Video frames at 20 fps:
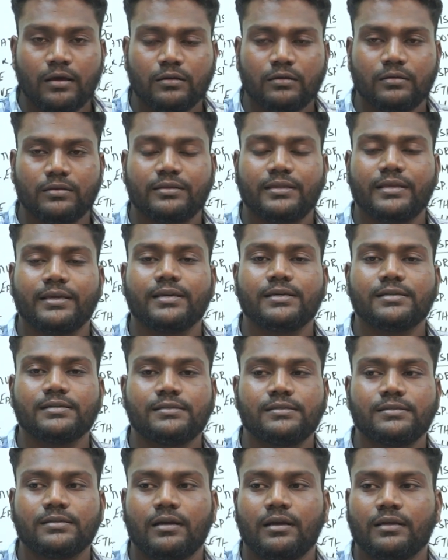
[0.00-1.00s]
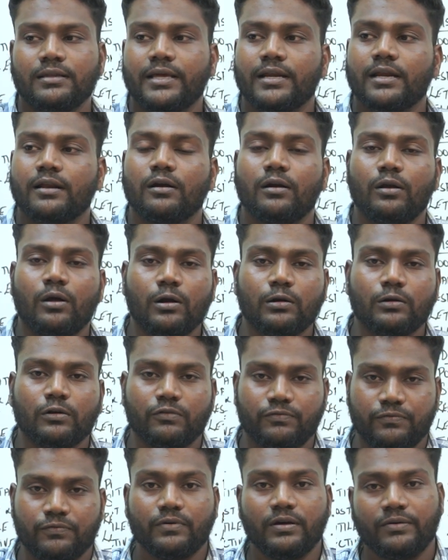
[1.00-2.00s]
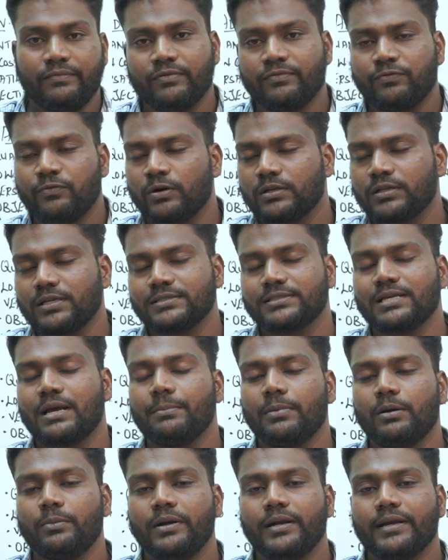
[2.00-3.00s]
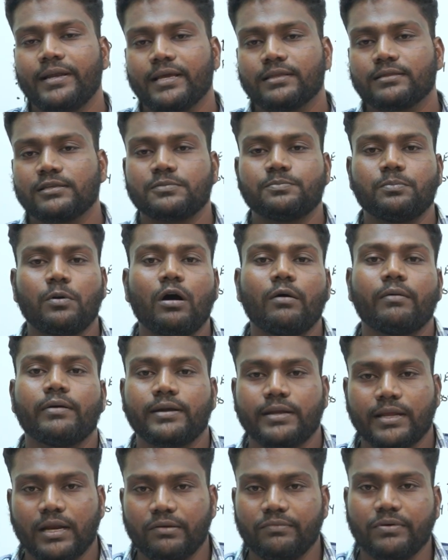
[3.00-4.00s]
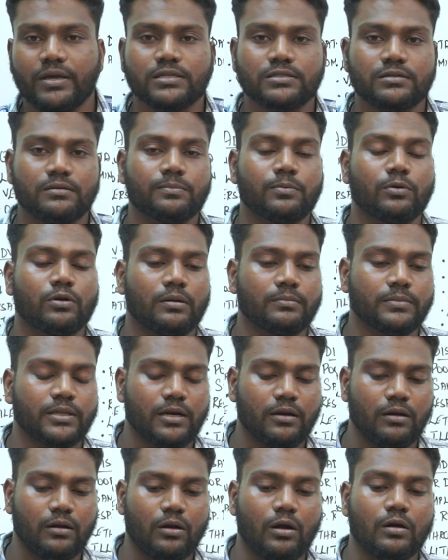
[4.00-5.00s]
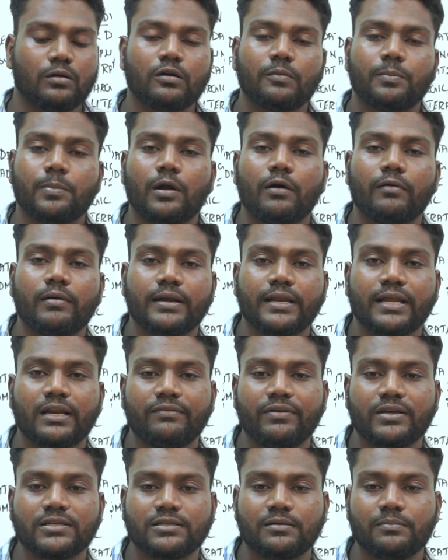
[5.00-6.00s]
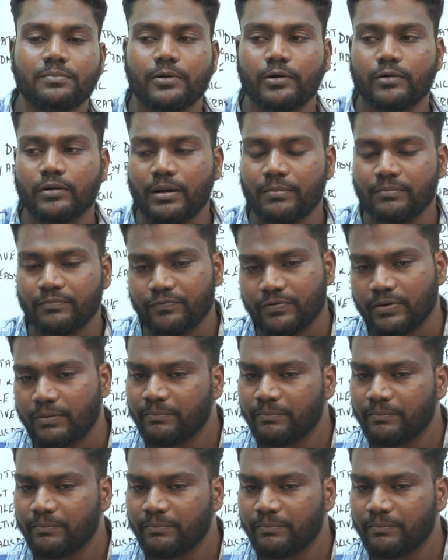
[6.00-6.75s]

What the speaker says: The thing is, there are a lot of, for example, we'll take this poverty alleviation program. There are a lot of poverty alleviation program